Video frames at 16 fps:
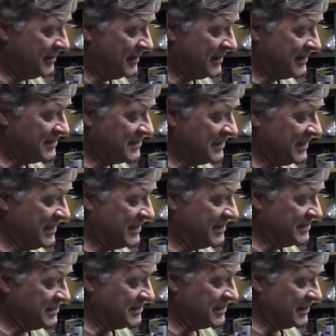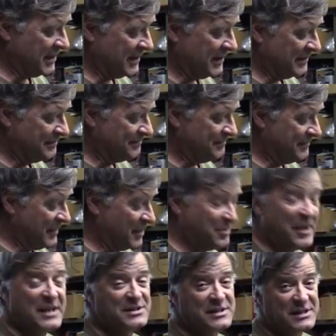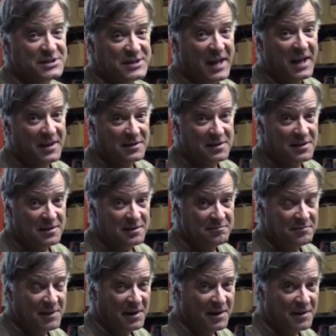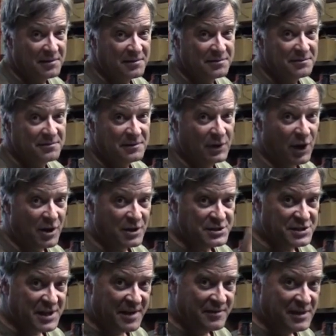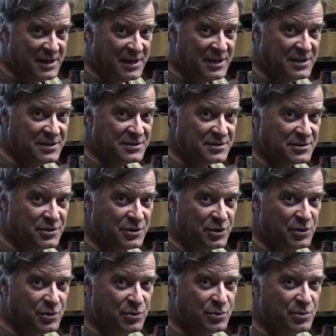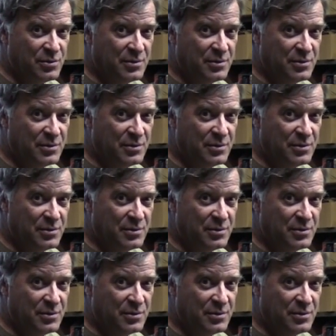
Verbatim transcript: This is the business end of Longevity's new